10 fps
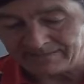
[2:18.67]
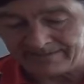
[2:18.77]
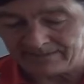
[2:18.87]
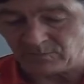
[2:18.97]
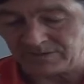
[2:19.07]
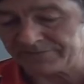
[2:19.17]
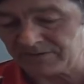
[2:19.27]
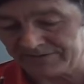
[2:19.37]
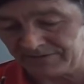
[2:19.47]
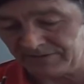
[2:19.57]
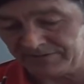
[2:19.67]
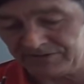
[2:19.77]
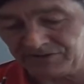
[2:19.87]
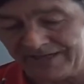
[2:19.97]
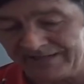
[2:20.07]
And then what I've tried to do with
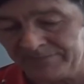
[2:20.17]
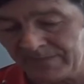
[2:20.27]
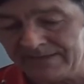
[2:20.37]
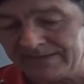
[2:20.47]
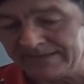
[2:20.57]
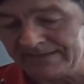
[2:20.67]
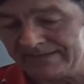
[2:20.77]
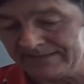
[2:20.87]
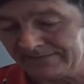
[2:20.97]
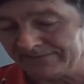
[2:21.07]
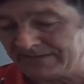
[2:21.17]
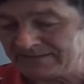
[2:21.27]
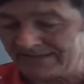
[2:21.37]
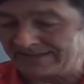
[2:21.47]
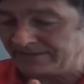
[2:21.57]
the shape is that I've just
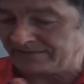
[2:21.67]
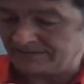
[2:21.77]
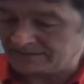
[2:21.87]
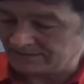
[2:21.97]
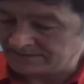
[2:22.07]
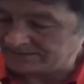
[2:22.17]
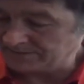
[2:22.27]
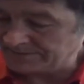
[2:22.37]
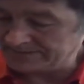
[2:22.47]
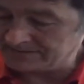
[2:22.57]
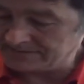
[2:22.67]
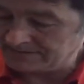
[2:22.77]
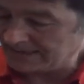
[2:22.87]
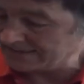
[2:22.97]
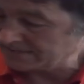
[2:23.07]
started to do this on some pieces.
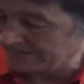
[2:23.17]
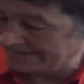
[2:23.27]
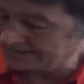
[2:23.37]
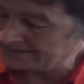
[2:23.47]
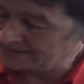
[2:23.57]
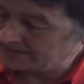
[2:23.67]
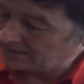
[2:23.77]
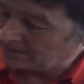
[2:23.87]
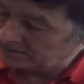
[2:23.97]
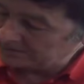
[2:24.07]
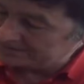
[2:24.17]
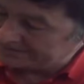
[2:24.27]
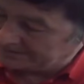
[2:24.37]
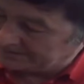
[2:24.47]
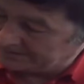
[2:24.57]
It has a base,
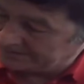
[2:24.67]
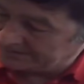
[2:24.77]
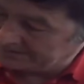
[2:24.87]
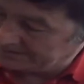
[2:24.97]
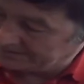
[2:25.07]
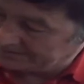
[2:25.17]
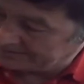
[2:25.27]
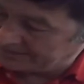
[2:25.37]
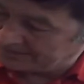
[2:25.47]
also it